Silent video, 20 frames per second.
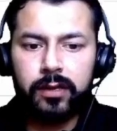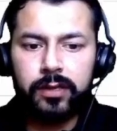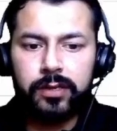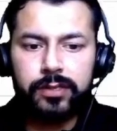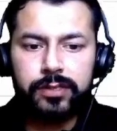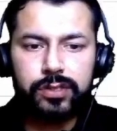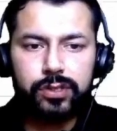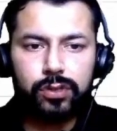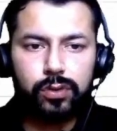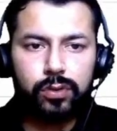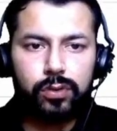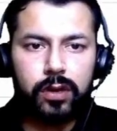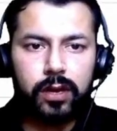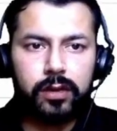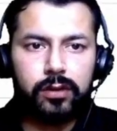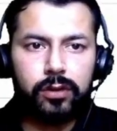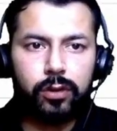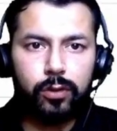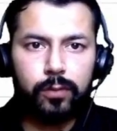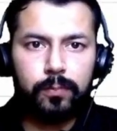So I
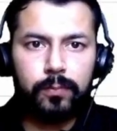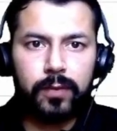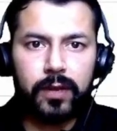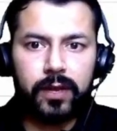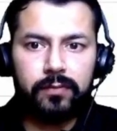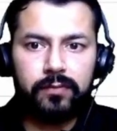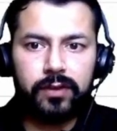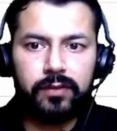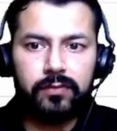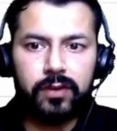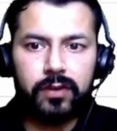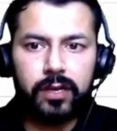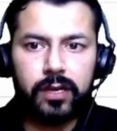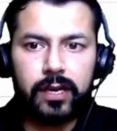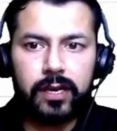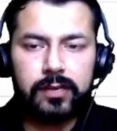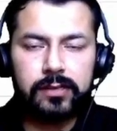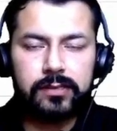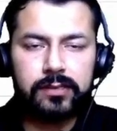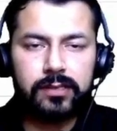hope everyone
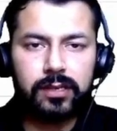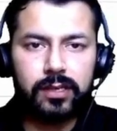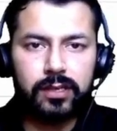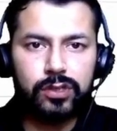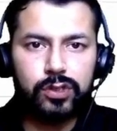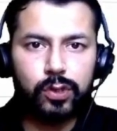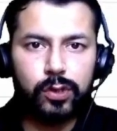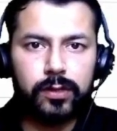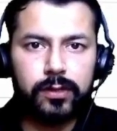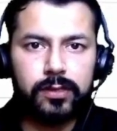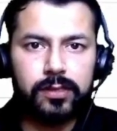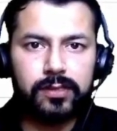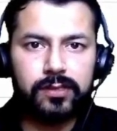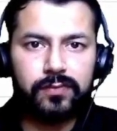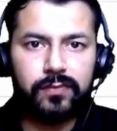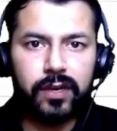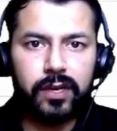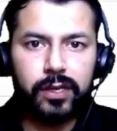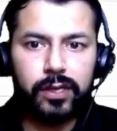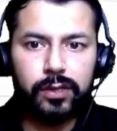has enjoyed this
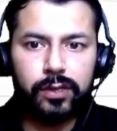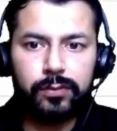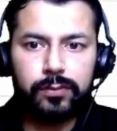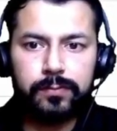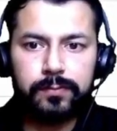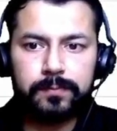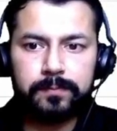video.